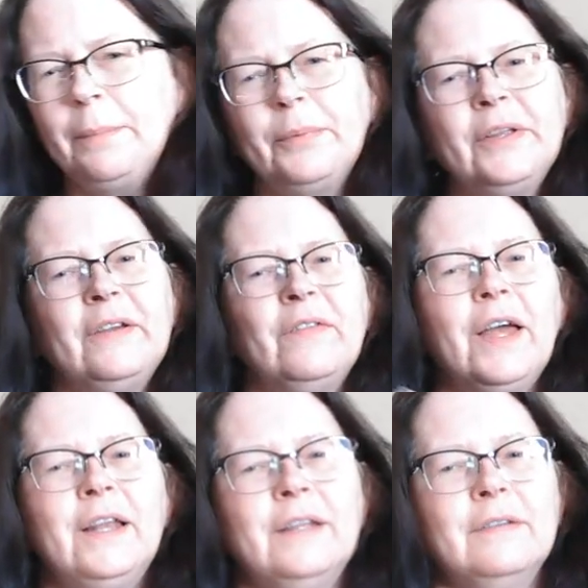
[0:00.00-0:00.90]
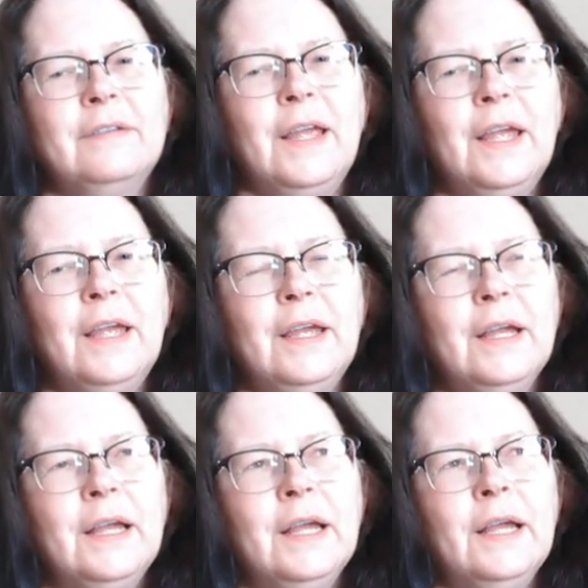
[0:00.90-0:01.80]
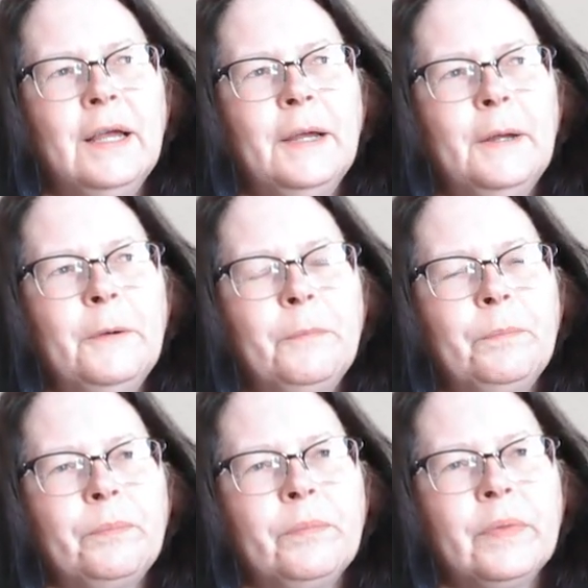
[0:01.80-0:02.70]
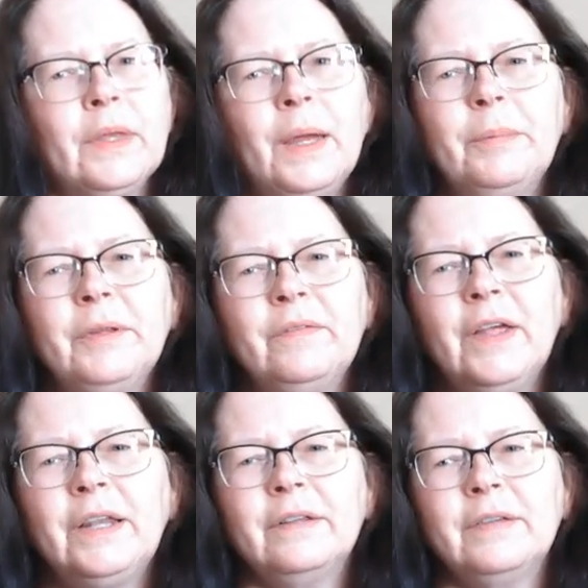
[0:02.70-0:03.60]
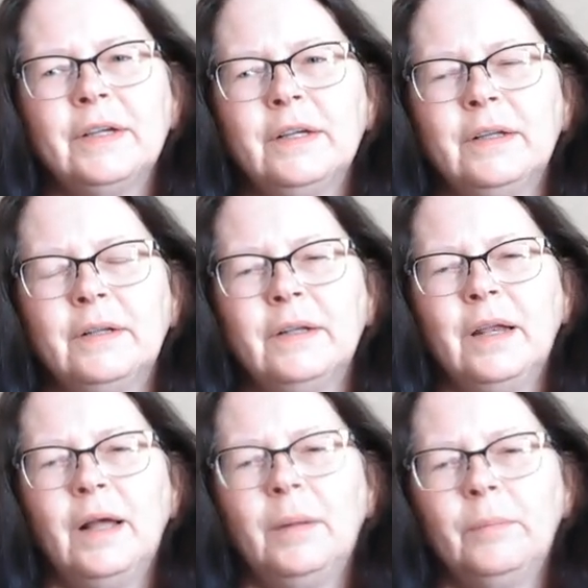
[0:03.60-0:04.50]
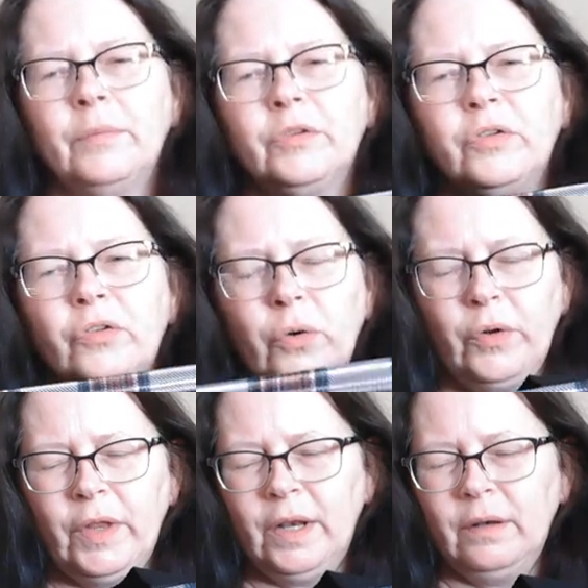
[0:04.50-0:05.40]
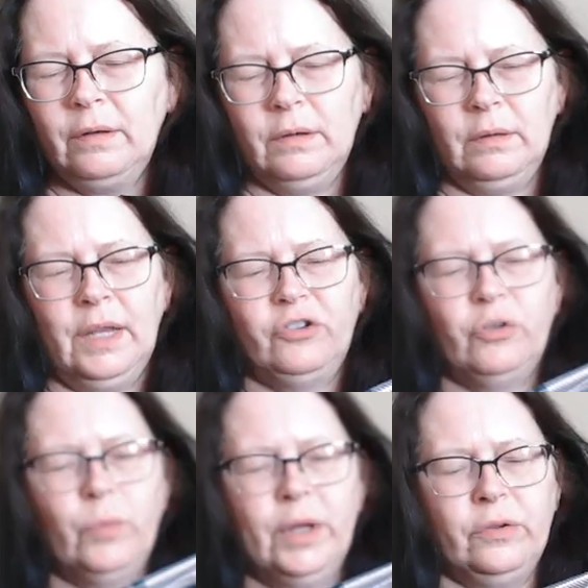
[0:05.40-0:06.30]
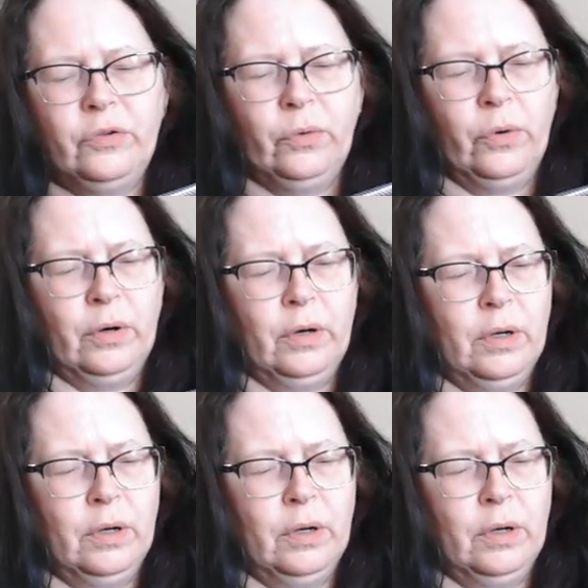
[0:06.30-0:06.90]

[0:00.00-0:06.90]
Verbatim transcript: and I believe that is a I believe that is a um, store that nationwide store.